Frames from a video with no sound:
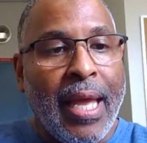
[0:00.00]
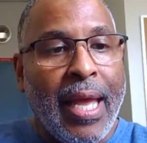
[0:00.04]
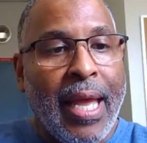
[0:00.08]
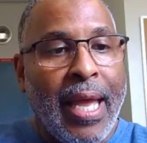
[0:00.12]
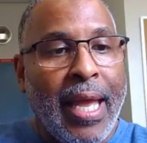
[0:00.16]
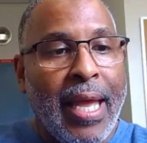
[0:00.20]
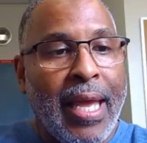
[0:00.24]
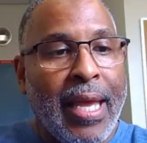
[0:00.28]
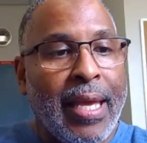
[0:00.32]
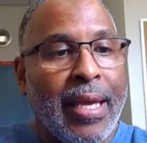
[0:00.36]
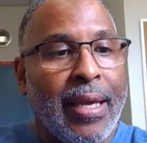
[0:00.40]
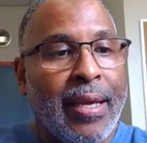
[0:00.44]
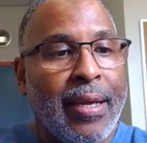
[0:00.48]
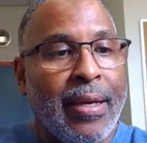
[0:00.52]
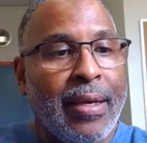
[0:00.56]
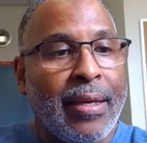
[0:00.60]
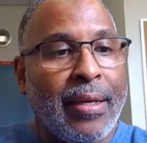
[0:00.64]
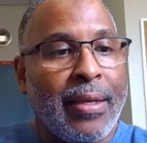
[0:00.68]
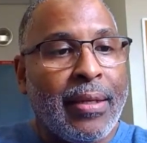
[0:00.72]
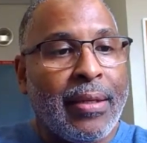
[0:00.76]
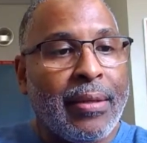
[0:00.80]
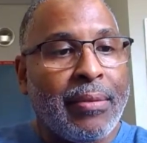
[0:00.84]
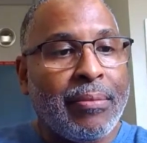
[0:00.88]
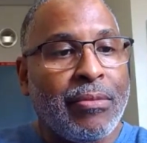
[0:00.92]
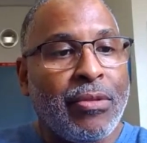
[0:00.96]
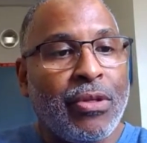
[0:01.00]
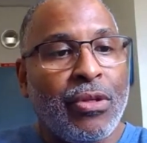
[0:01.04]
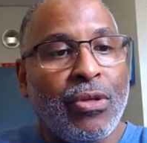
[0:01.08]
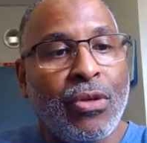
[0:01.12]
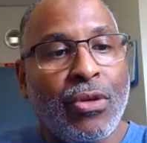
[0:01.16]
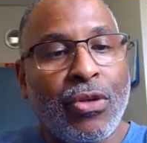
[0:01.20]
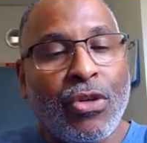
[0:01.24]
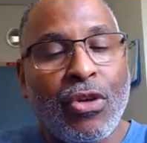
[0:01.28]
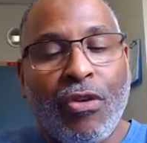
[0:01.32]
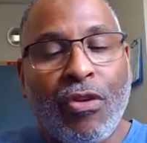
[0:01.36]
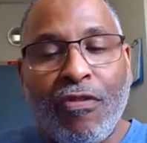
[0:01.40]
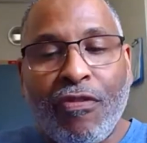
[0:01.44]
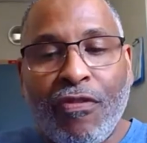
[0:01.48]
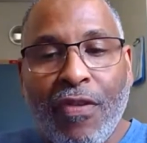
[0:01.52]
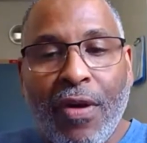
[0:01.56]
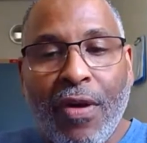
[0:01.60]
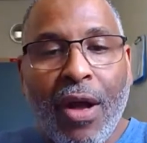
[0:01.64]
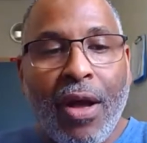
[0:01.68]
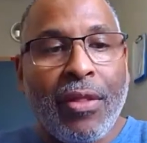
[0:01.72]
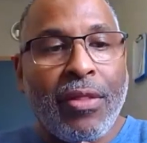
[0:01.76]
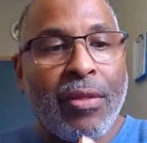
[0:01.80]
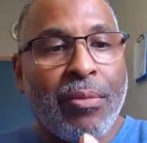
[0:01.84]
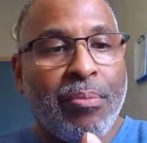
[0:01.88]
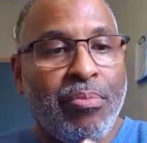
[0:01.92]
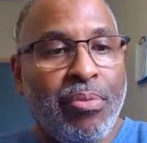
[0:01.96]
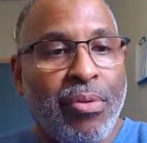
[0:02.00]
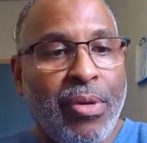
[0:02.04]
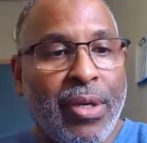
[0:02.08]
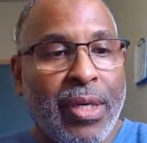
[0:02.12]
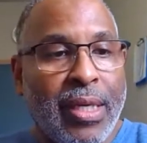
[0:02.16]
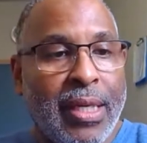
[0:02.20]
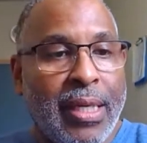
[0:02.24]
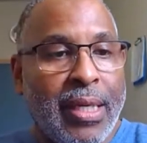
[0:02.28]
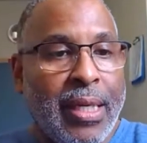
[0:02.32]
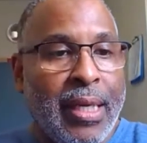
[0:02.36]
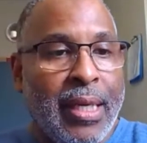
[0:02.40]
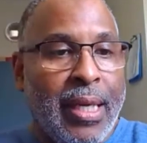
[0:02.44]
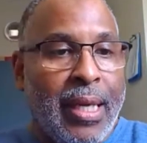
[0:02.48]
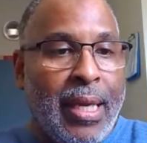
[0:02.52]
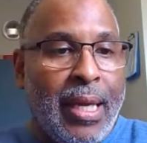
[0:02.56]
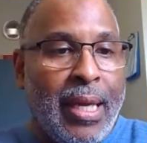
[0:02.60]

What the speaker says: "Hey, your father put